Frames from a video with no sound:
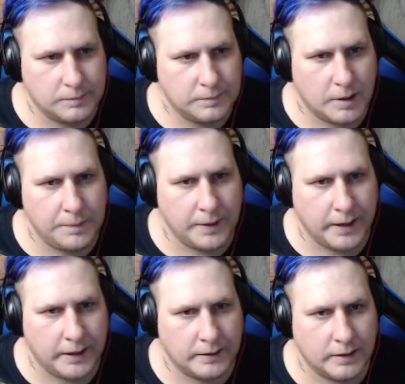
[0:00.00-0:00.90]
a
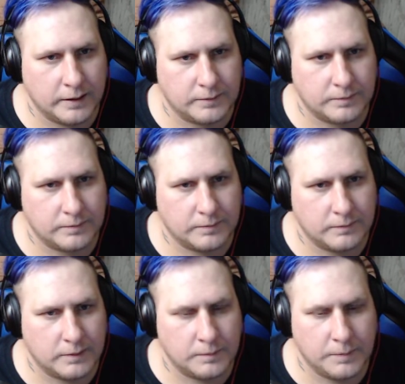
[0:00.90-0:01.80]
pain.
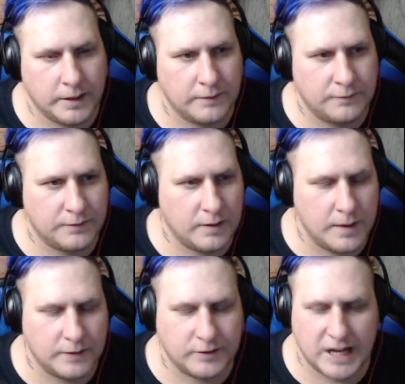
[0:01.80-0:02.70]
But if
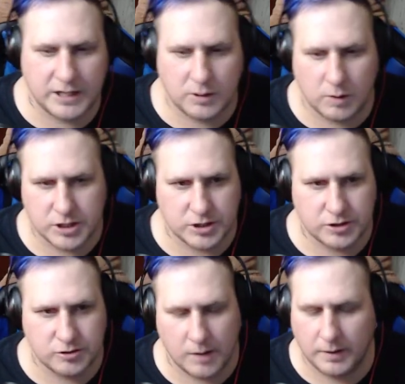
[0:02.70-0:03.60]
anybody's got any
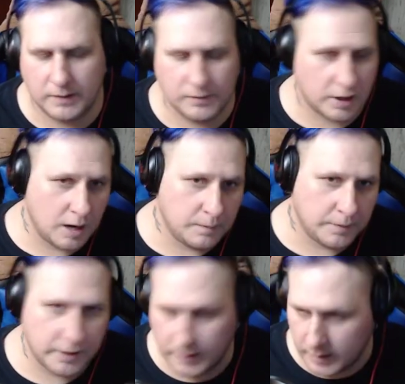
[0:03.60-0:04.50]
questions, leave it a
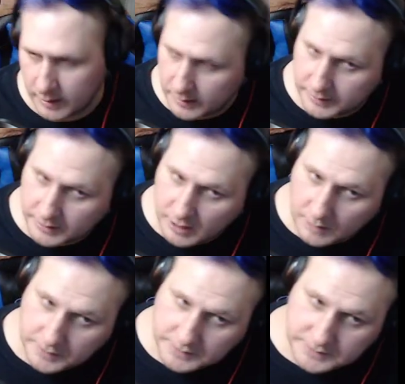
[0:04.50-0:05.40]
comment in the
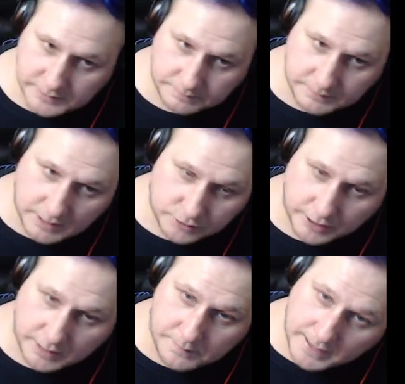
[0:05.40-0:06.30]
comments, and I'll try to
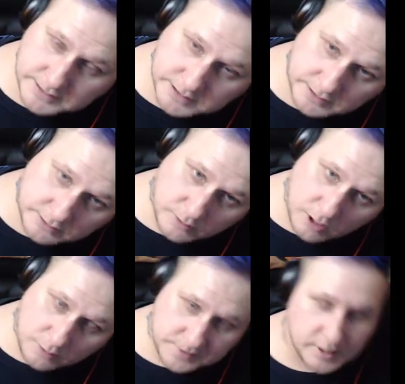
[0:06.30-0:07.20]
get back to you. I
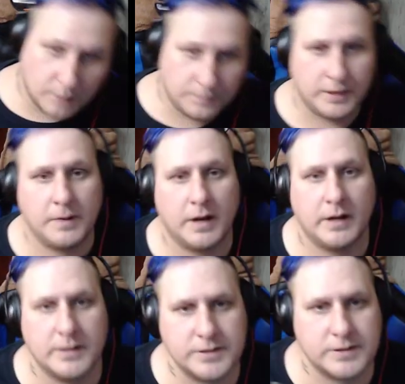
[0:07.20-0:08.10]
hope this helped anybody
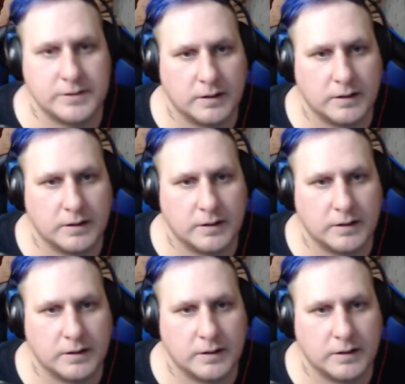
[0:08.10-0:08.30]
that's